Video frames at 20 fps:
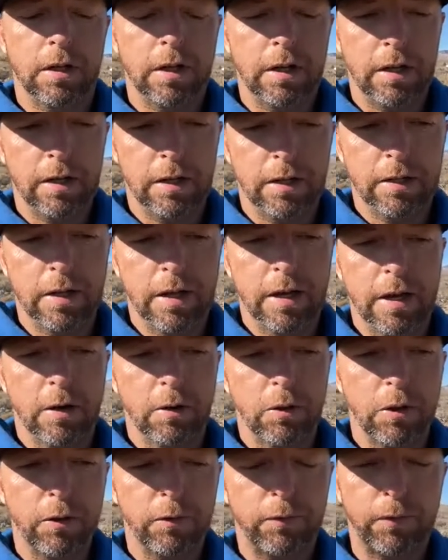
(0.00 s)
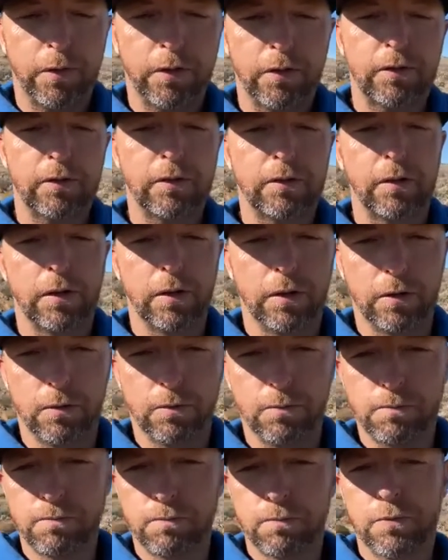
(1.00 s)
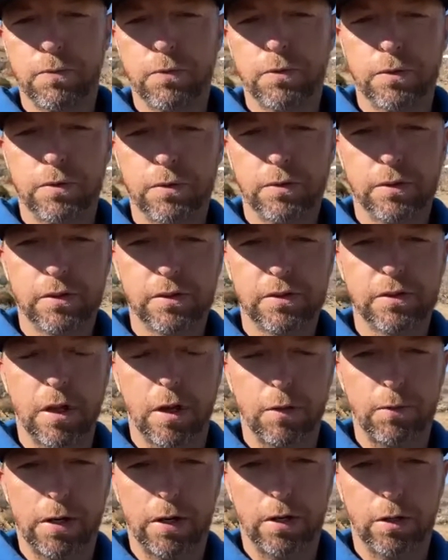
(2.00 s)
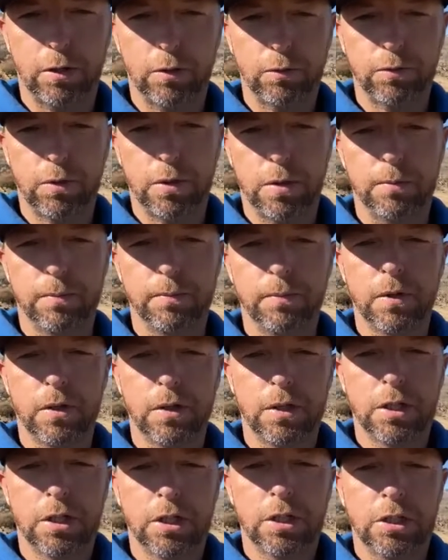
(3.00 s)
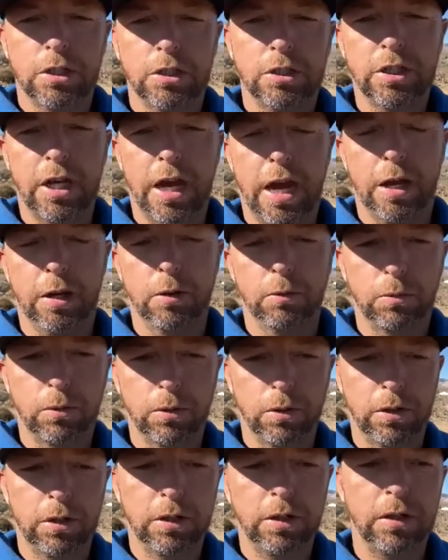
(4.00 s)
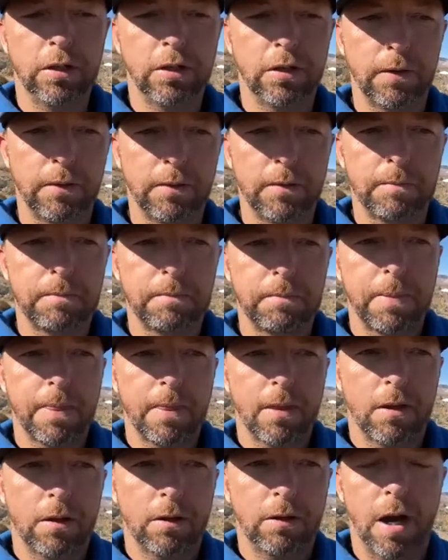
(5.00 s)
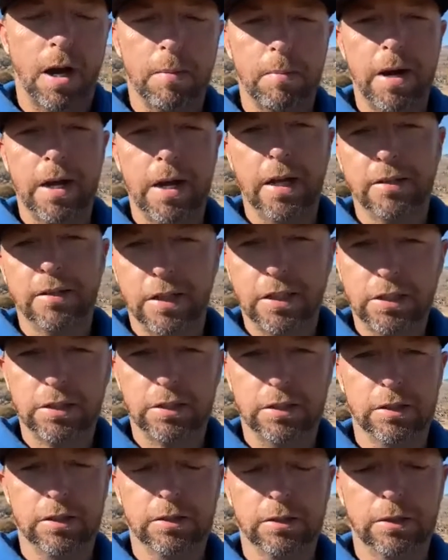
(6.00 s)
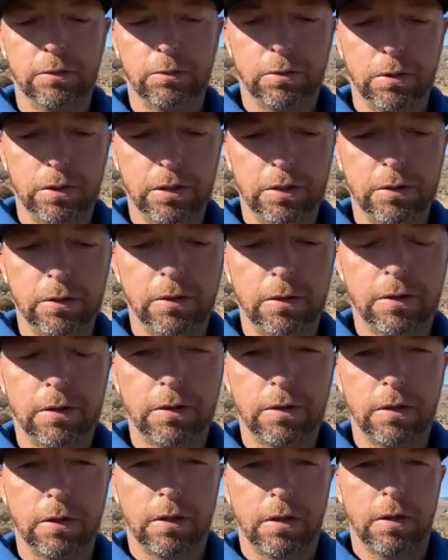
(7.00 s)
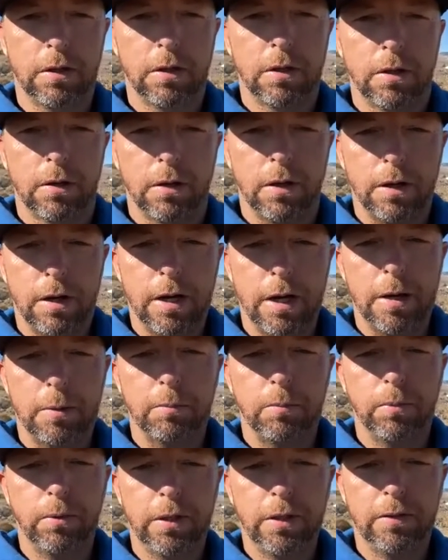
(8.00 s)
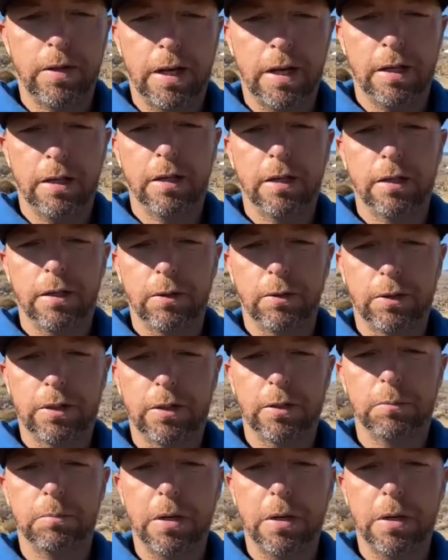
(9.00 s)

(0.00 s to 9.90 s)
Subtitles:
And the first stuff I heard from Jay really got my attention and really believed that it could